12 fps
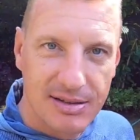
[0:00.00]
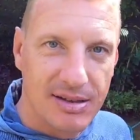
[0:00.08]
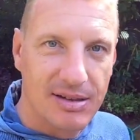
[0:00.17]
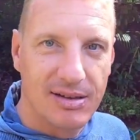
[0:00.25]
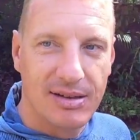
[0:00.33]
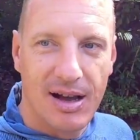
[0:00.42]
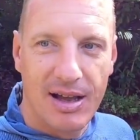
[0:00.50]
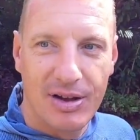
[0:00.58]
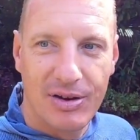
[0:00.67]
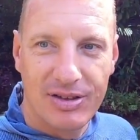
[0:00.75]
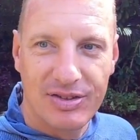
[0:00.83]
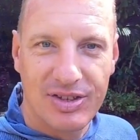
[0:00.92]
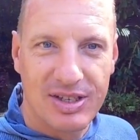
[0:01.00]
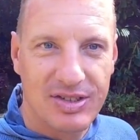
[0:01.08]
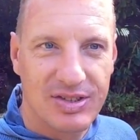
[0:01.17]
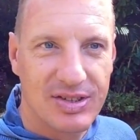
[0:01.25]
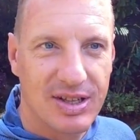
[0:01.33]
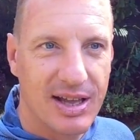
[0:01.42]
I got
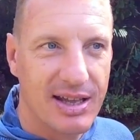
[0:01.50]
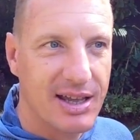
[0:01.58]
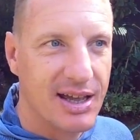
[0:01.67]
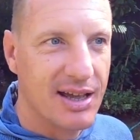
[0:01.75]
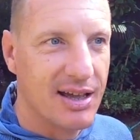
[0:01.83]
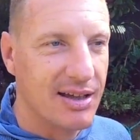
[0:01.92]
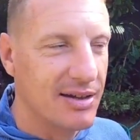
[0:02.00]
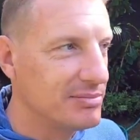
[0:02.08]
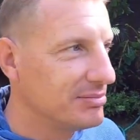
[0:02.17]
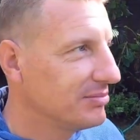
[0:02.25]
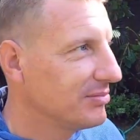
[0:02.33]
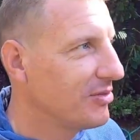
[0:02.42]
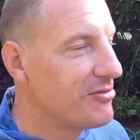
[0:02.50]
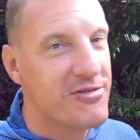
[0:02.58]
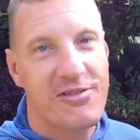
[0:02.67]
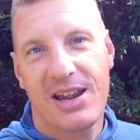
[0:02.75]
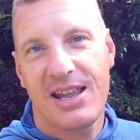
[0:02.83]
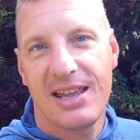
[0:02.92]
this like
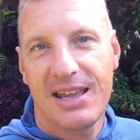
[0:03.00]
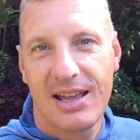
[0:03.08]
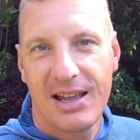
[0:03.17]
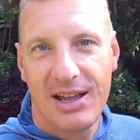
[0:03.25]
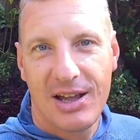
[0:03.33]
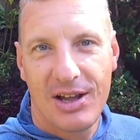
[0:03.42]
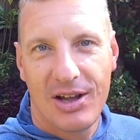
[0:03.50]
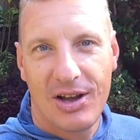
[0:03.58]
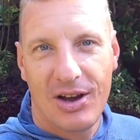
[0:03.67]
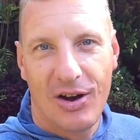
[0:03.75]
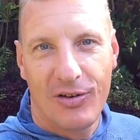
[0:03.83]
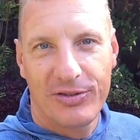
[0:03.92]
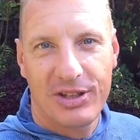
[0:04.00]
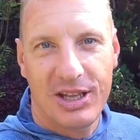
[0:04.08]
free of